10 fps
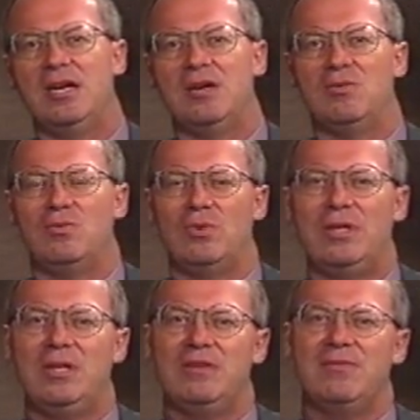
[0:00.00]
we
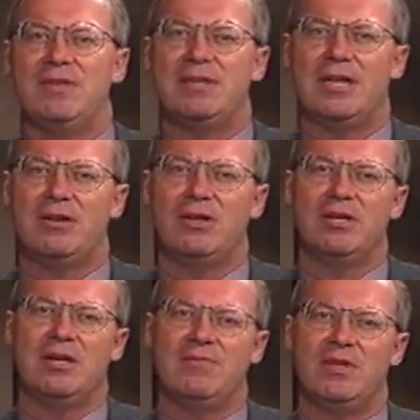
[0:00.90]
live in an
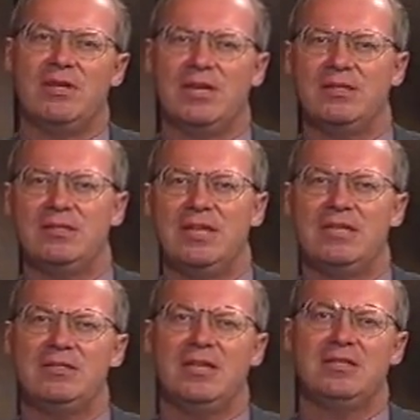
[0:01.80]
area of the United
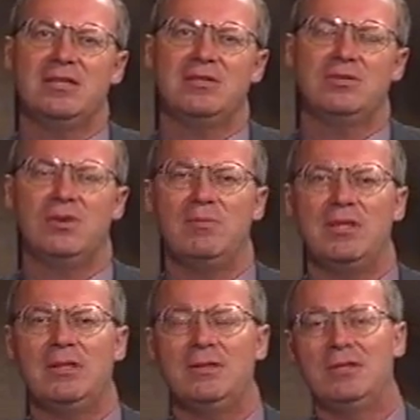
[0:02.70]
States that's
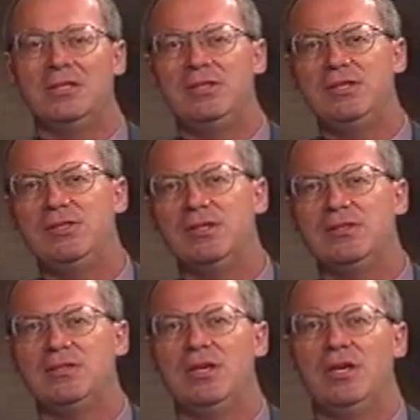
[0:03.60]
extremely
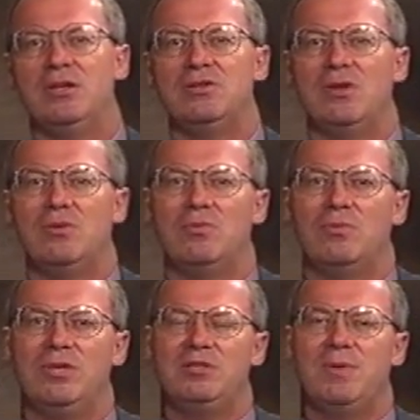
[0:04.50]
litigious. So
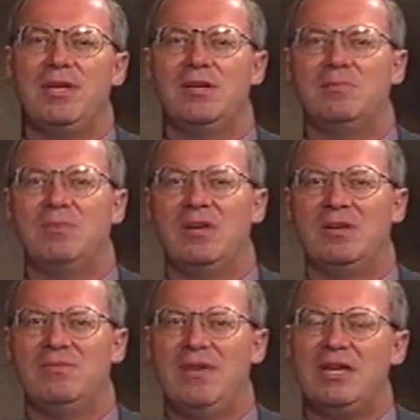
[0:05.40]
we spend
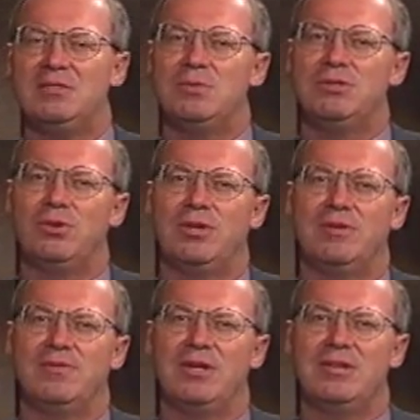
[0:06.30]
a vast majority
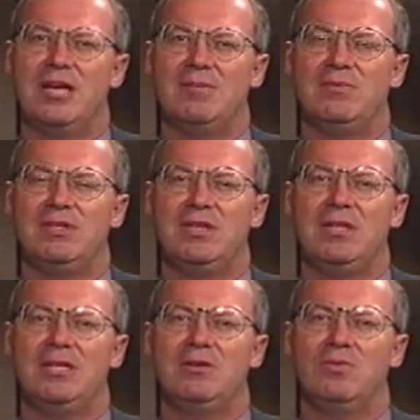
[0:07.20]
of our time
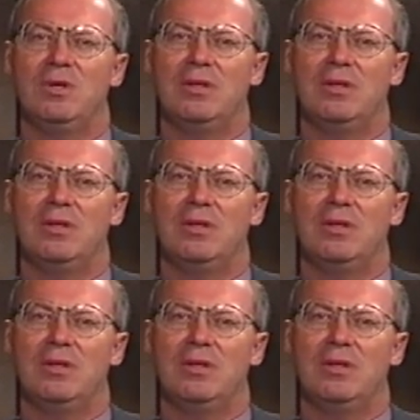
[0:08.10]
dealing with